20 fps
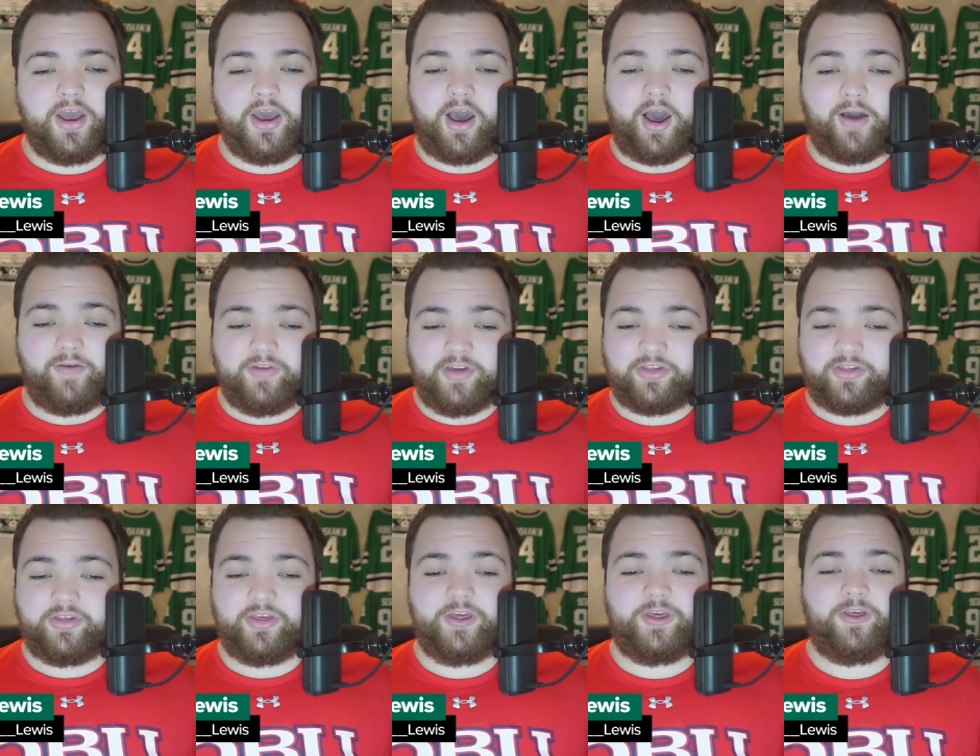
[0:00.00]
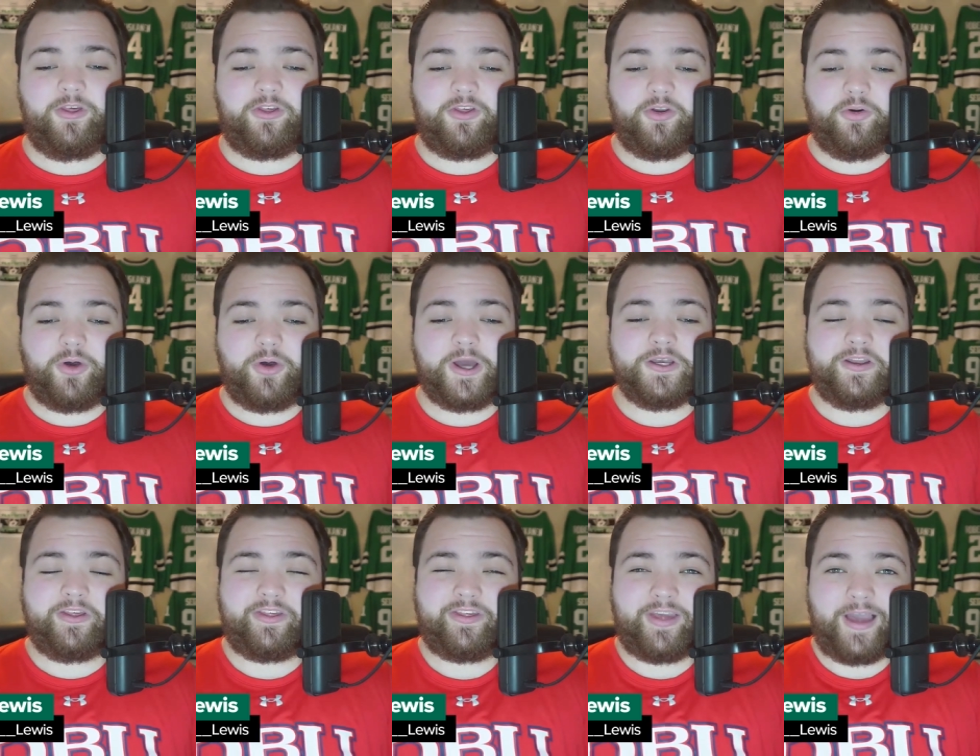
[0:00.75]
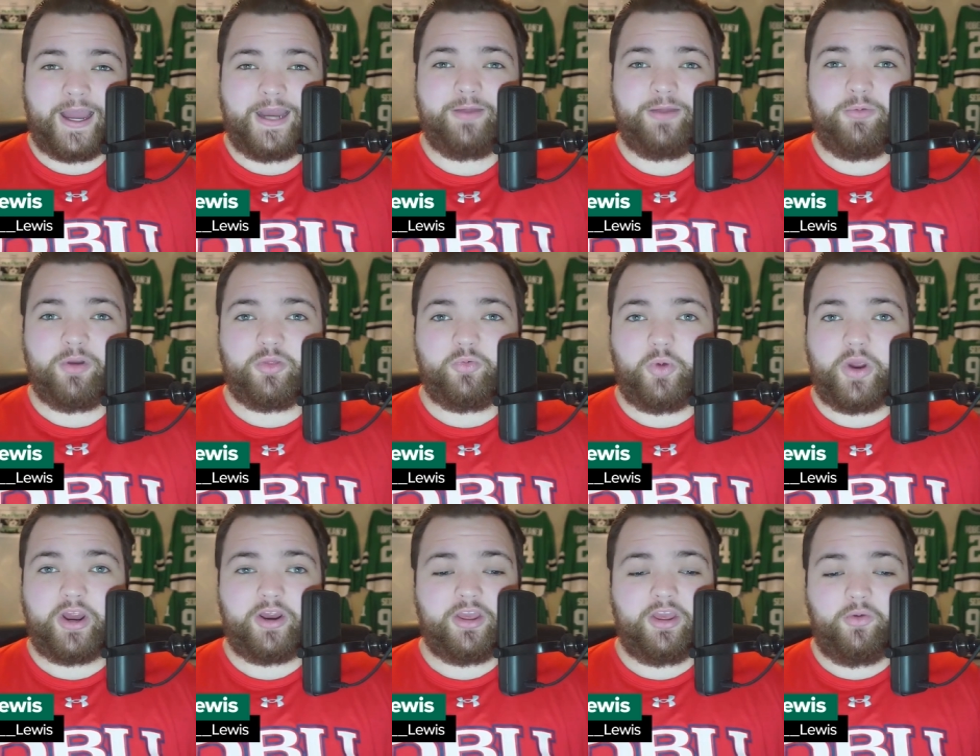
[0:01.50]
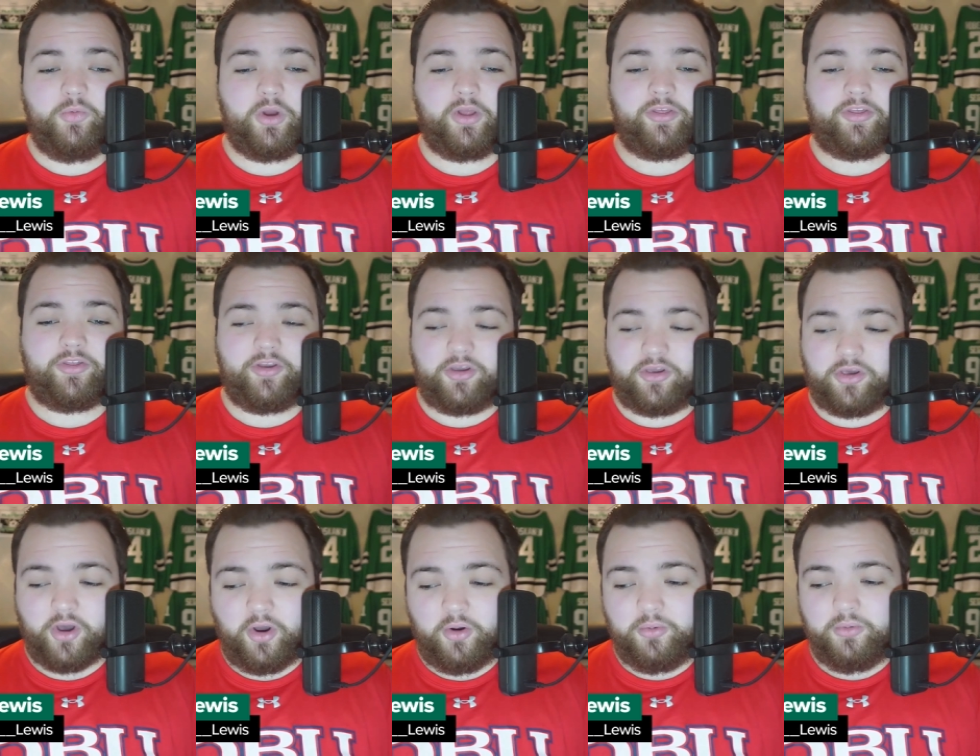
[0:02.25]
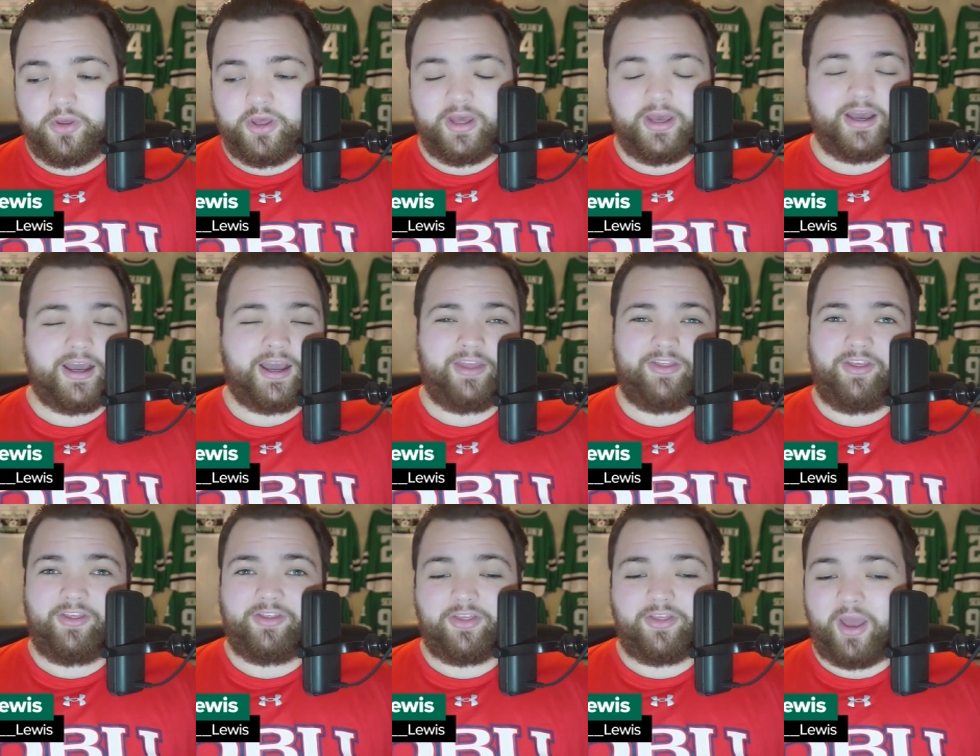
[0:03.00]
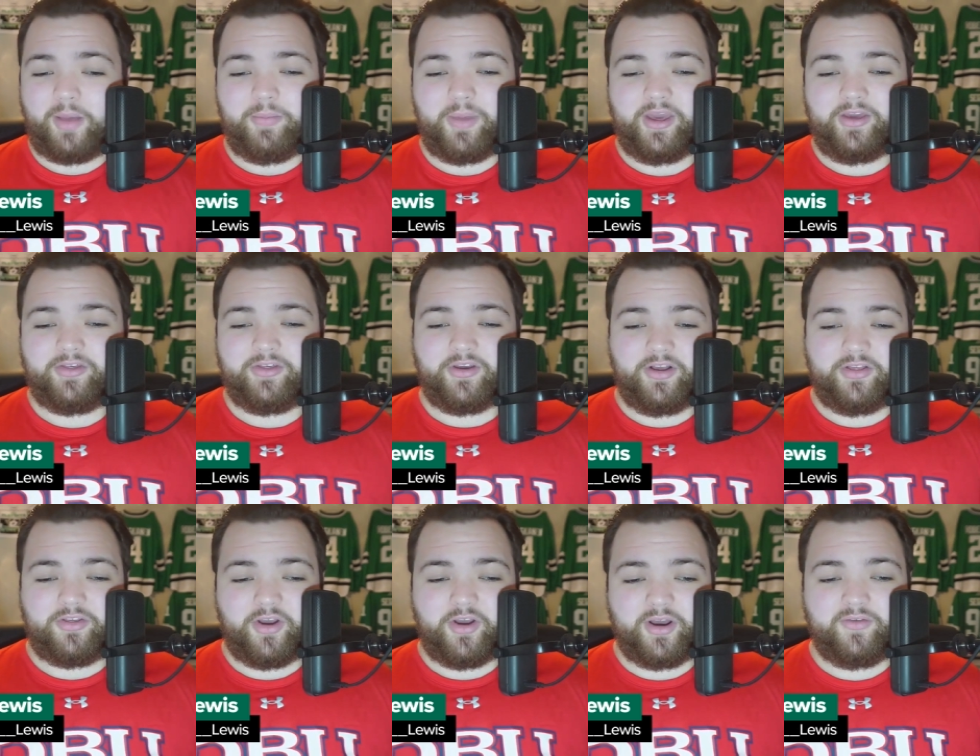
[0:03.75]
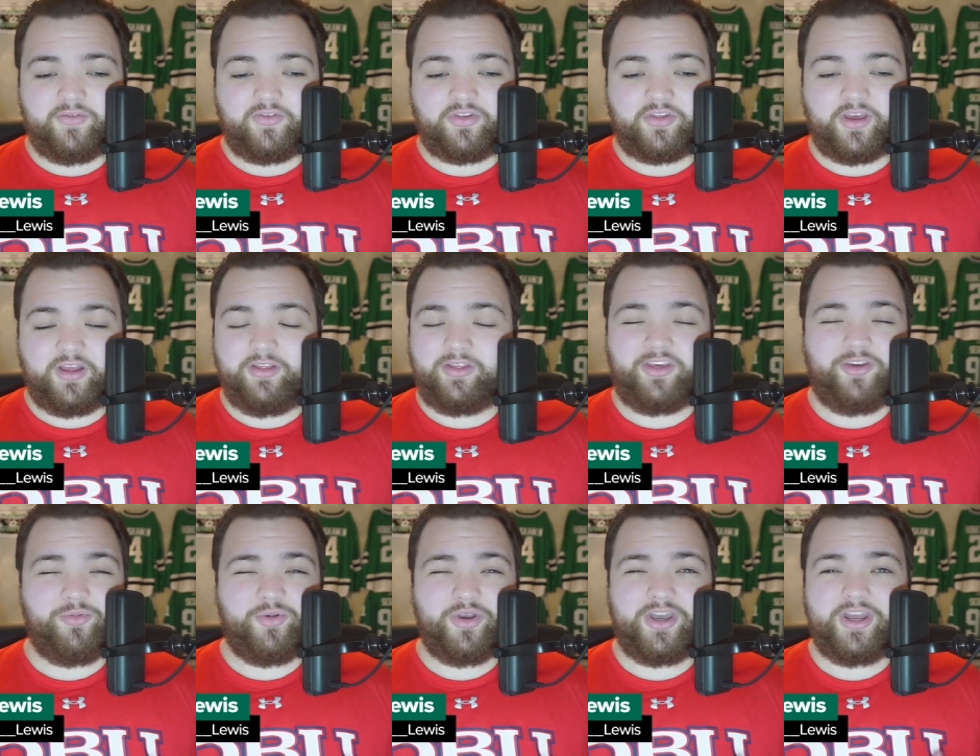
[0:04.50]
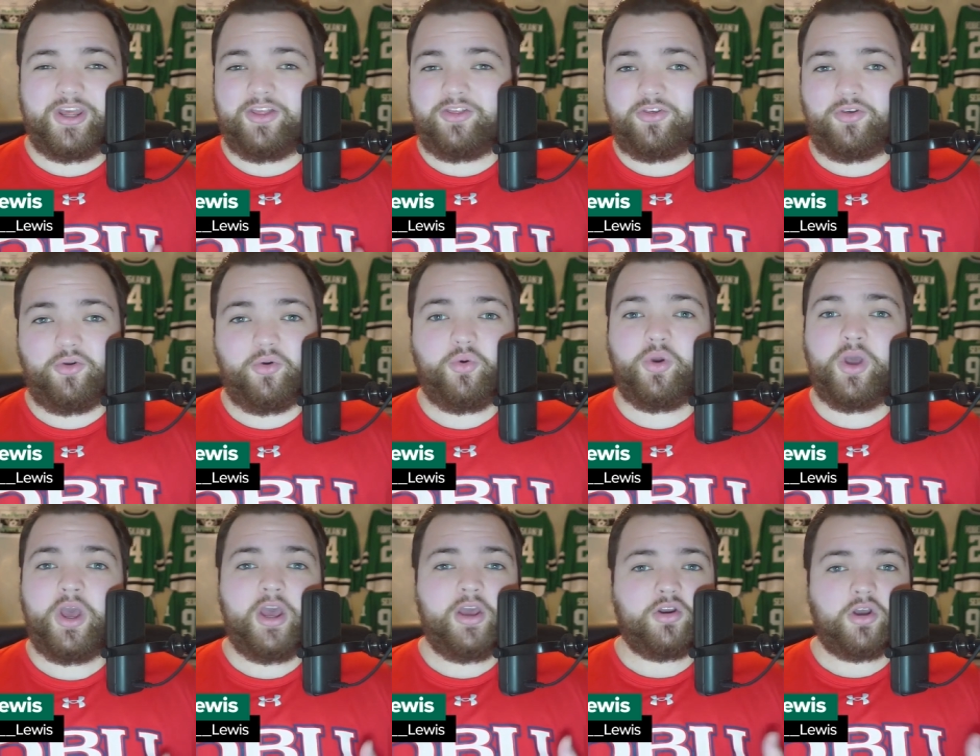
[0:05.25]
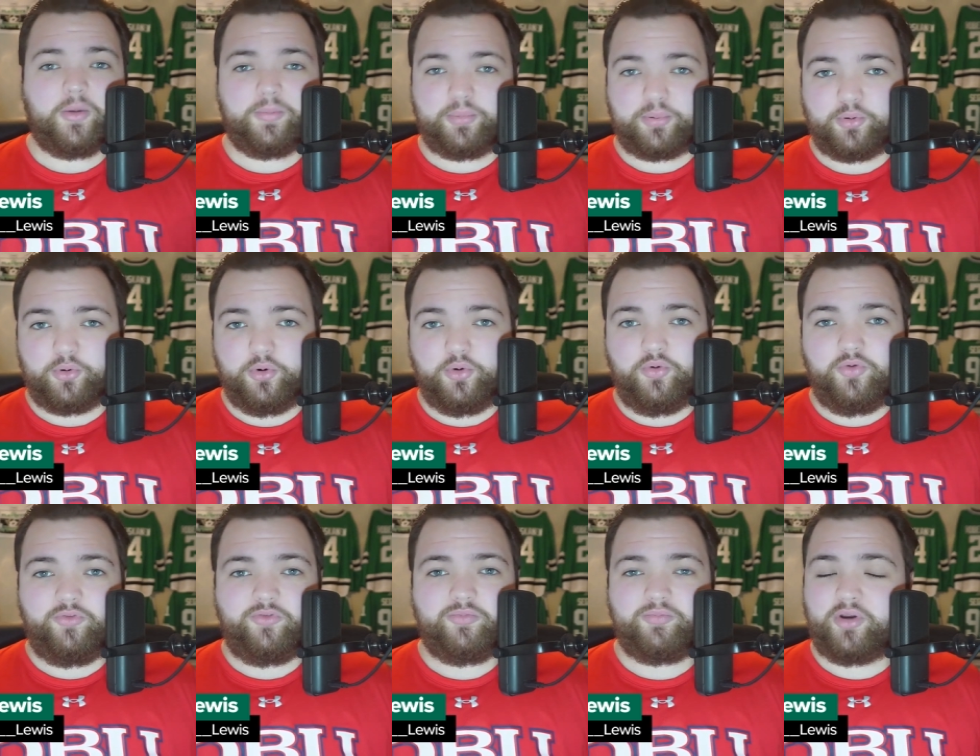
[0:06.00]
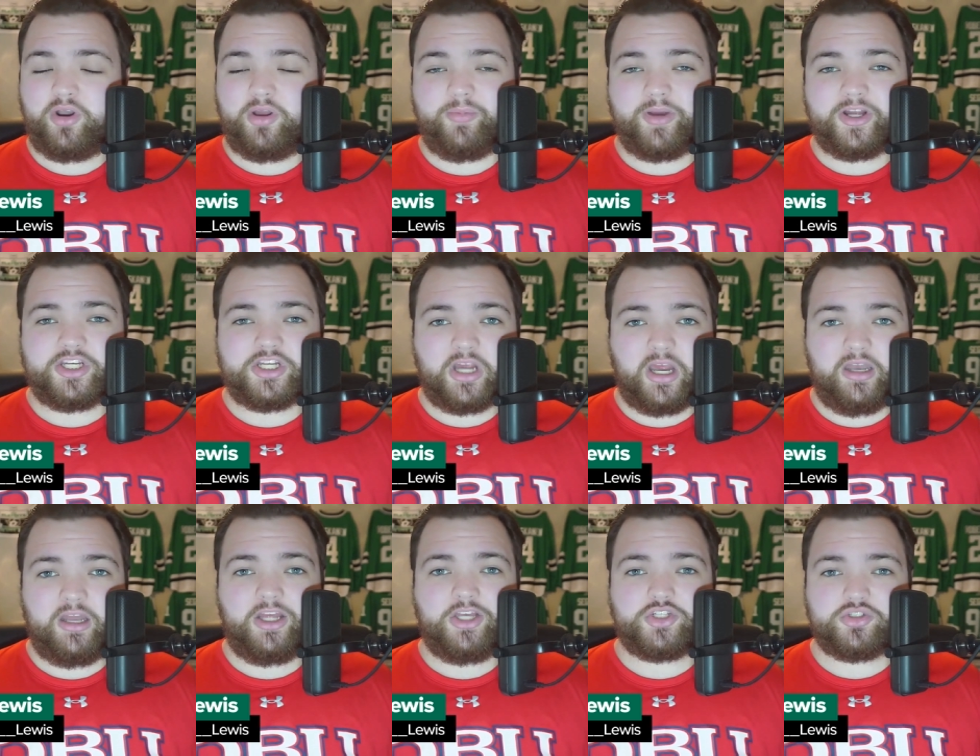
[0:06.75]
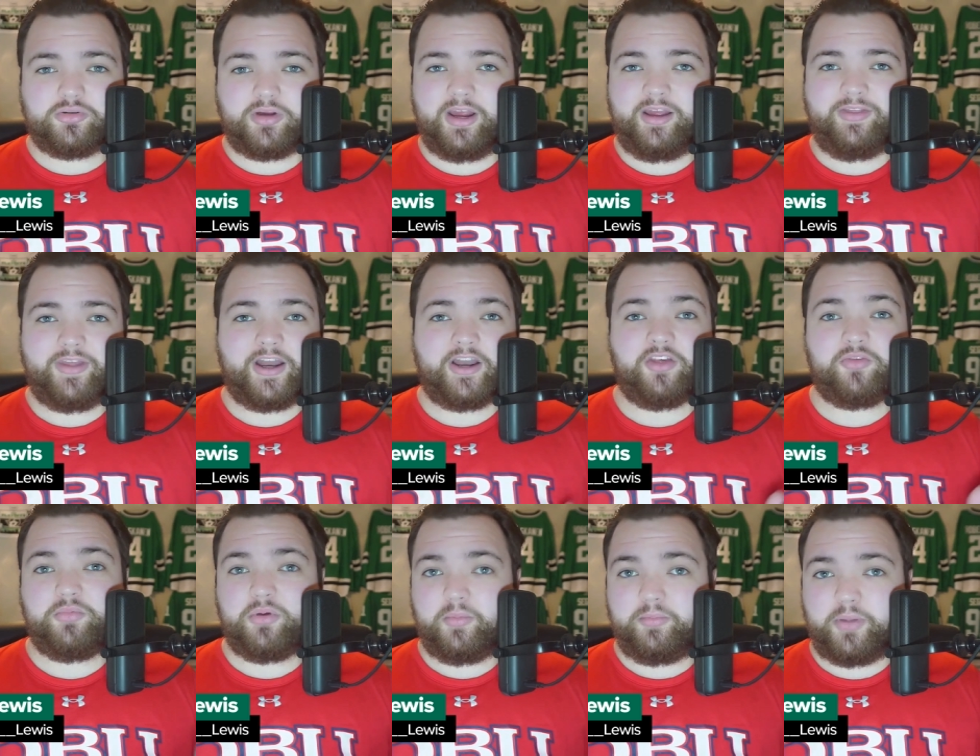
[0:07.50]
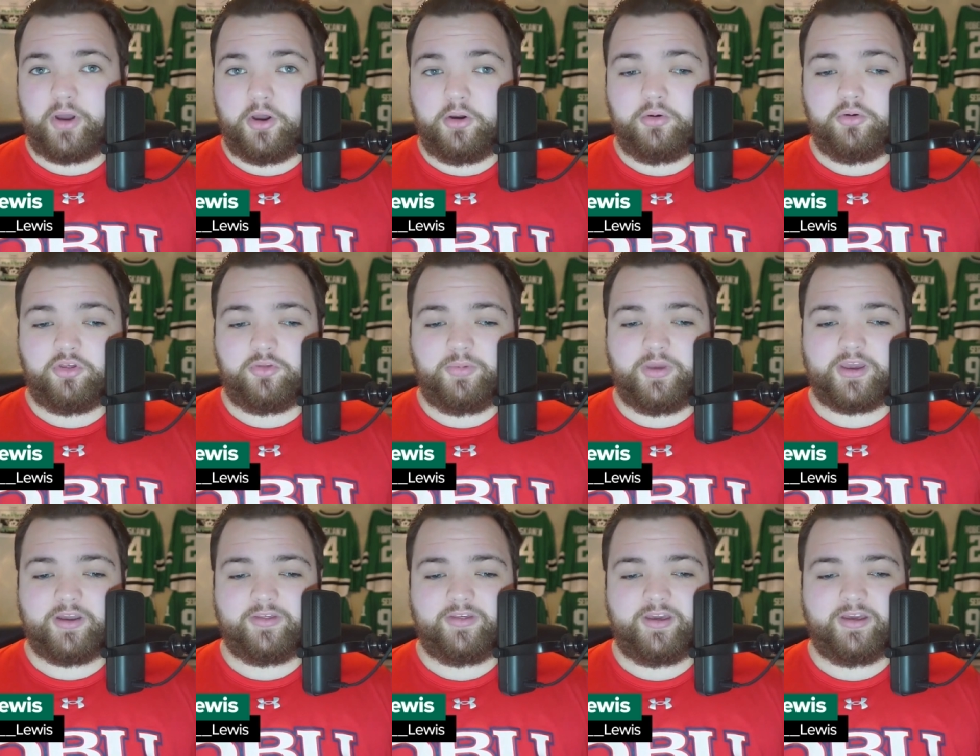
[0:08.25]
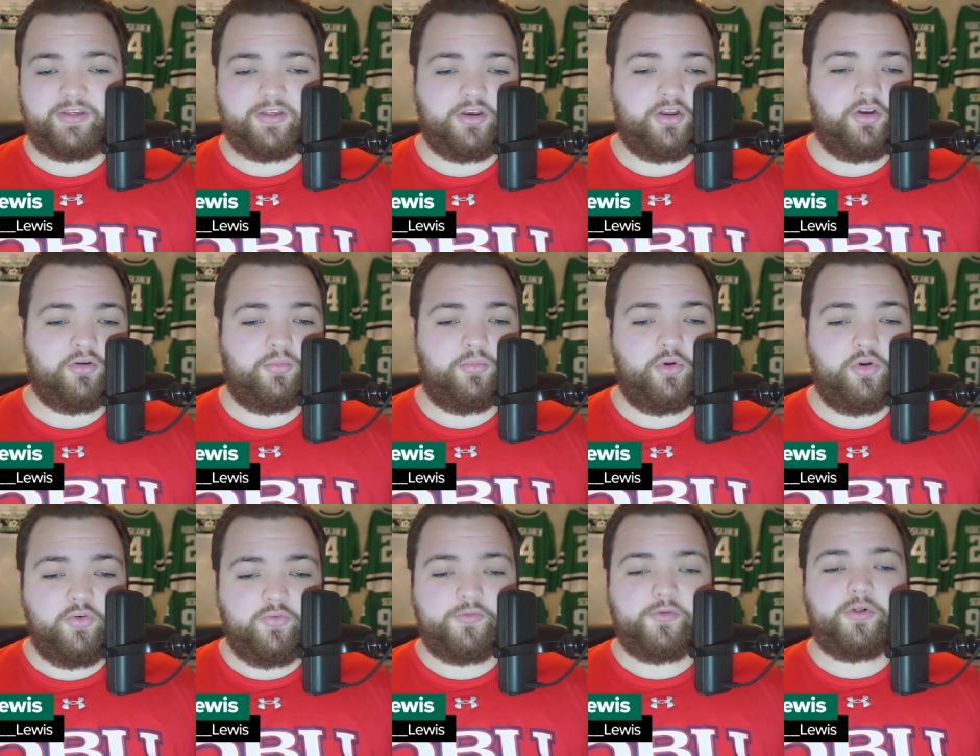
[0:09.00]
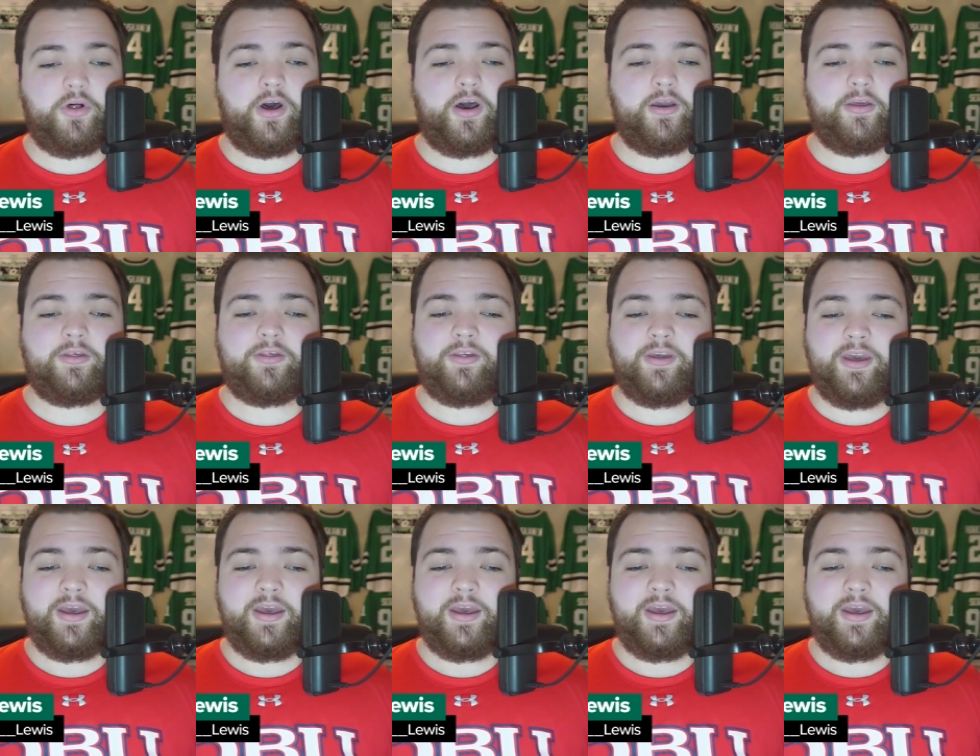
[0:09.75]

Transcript: Obviously, he's still undecided with where he wants to go. I think that that makes a ton of sense. He would need to approve pretty much any trade that is proposed because he has a no move clause.